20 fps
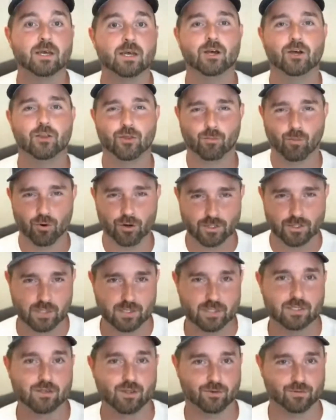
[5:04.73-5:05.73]
The more it
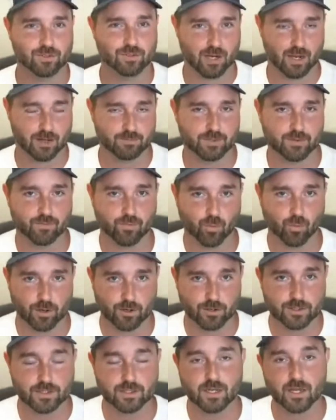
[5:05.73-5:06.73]
sees those types of
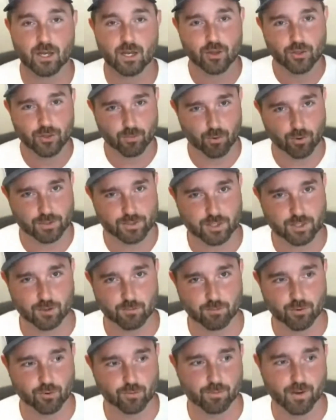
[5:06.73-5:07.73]
words, the more it's going to
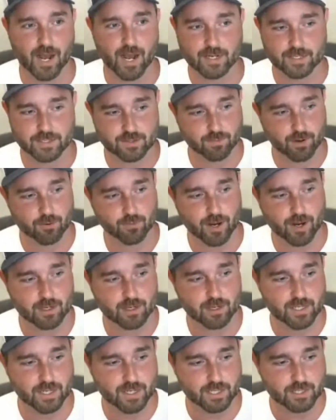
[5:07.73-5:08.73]
pull back. So my
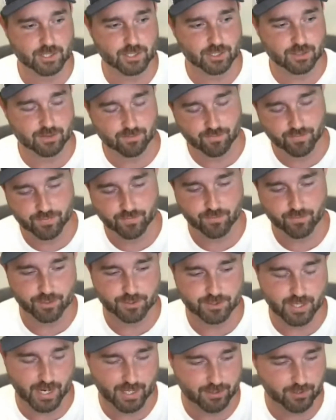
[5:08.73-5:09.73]
recommendation for your
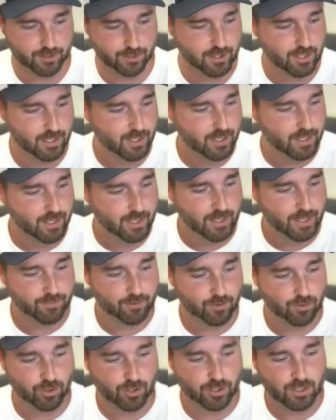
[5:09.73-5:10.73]
title, if you're
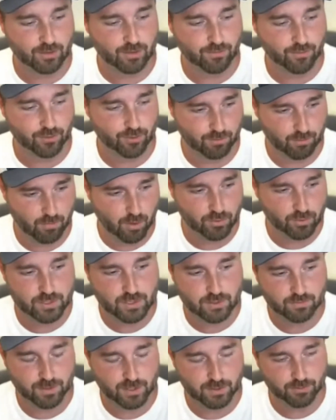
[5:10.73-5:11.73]
looking for
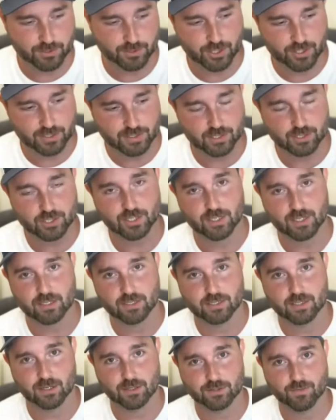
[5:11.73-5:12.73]
most people transitioning into
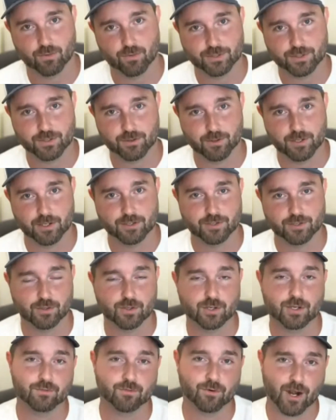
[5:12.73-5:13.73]
Salesforce careers are
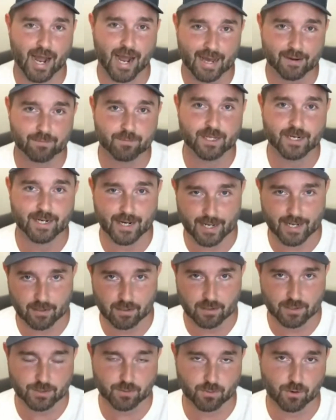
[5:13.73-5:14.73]
looking for admin and
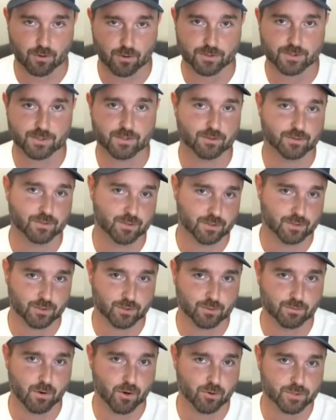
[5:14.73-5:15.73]
analyst roles. Those are the two
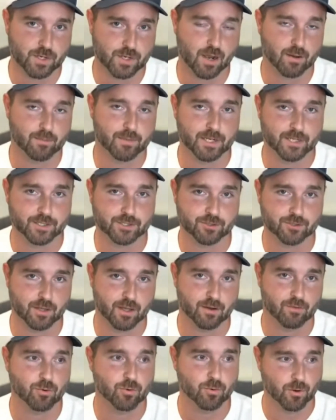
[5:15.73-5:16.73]
most common entry
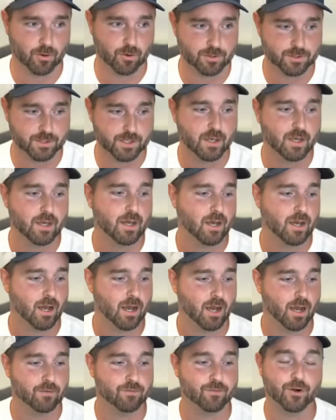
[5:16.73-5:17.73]
level roles
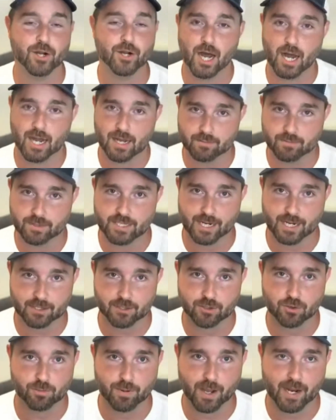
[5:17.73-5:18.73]
uh, for
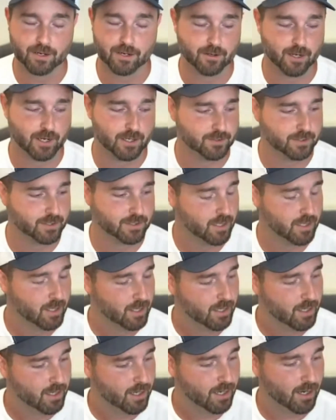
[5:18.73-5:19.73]
non-technical backgrounds.
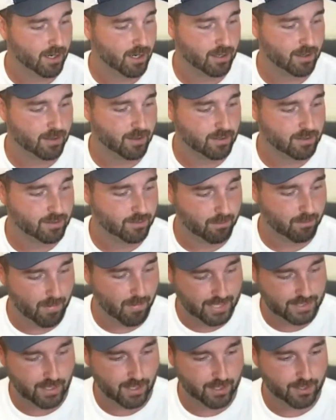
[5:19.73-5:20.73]
Uh,
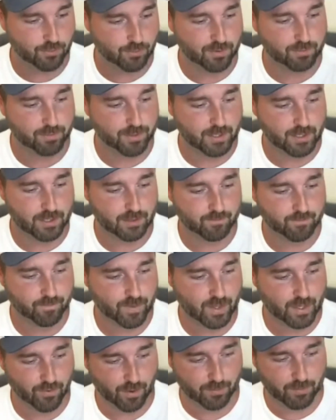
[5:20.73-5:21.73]
my title would be,
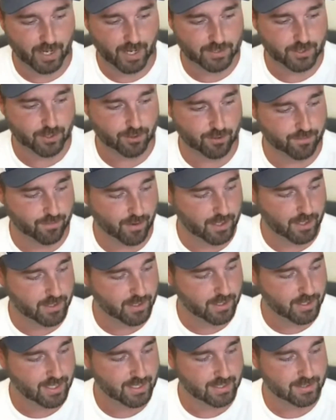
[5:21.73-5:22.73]
if I'm not certified,
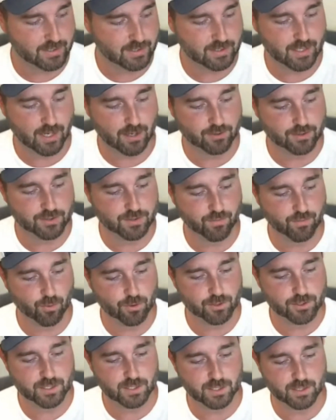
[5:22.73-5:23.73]
it's
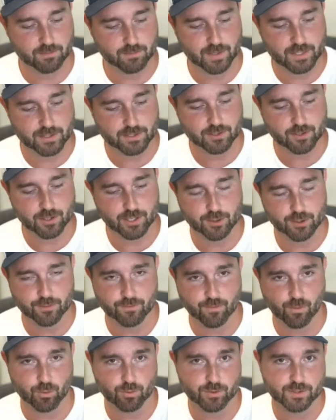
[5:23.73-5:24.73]
Salesforce Administrator
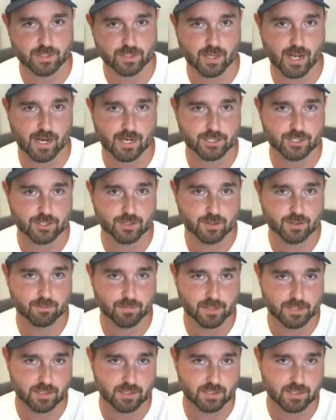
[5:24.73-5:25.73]
forward slash
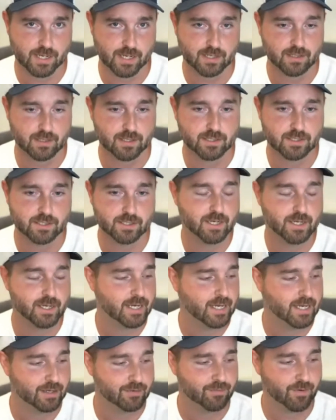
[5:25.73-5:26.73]
business analyst.
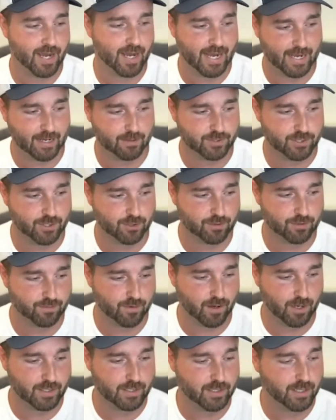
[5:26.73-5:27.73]
If I am
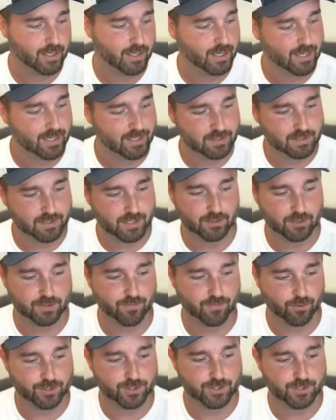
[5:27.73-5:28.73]
certified, it's
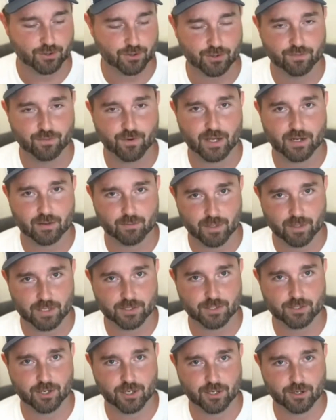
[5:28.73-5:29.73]
Salesforce Certified
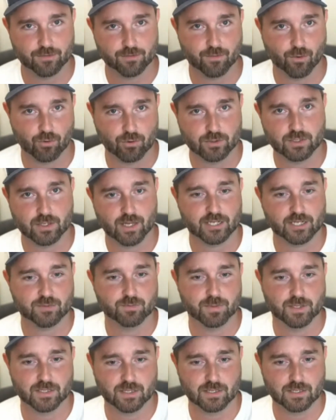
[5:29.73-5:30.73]
Administrator forward slash
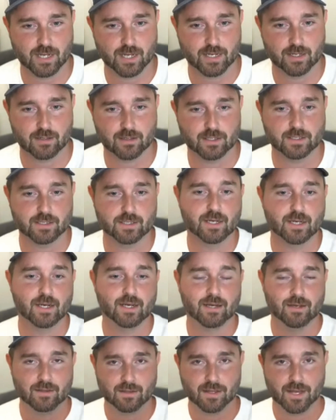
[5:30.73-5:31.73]
business analyst.
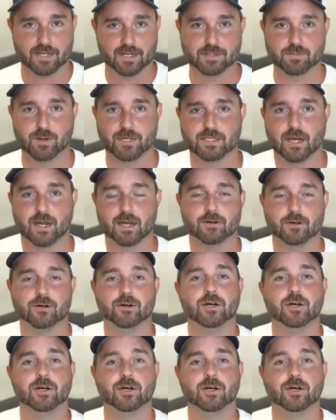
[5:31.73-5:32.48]
That is my title.